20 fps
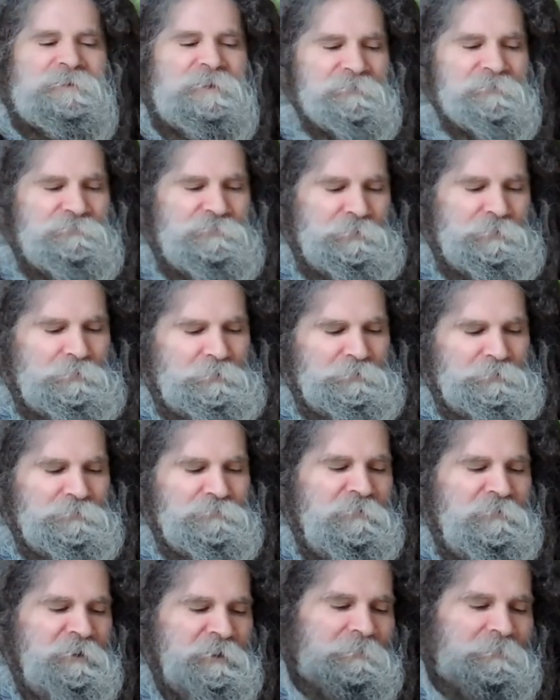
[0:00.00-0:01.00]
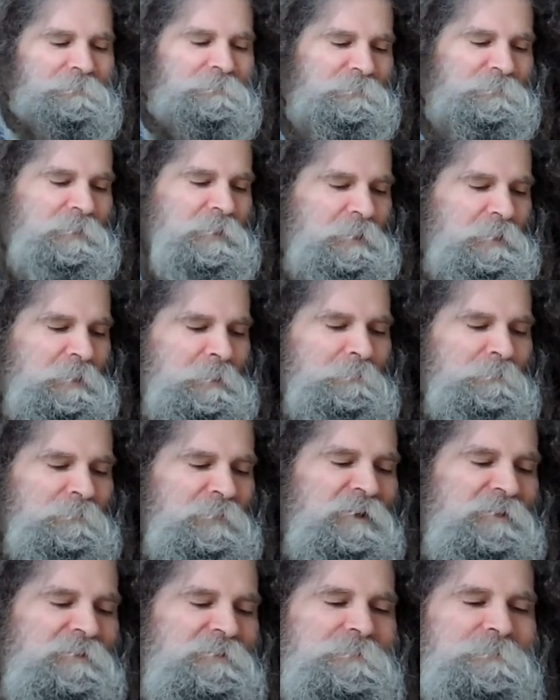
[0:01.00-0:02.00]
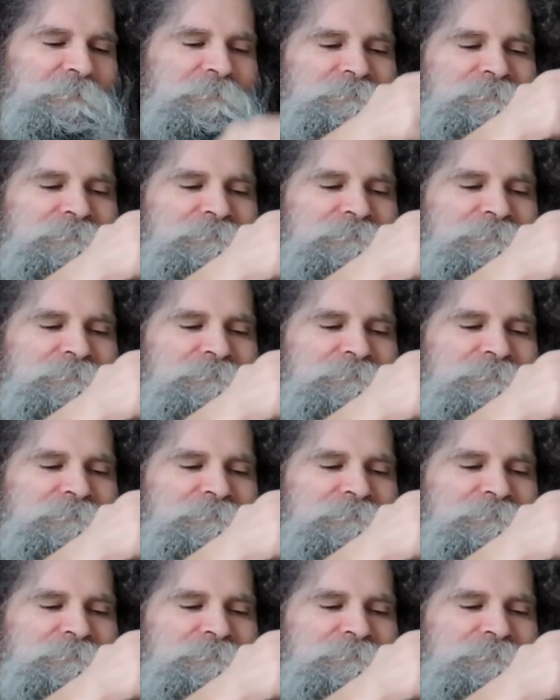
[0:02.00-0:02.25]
10-foot long thread, but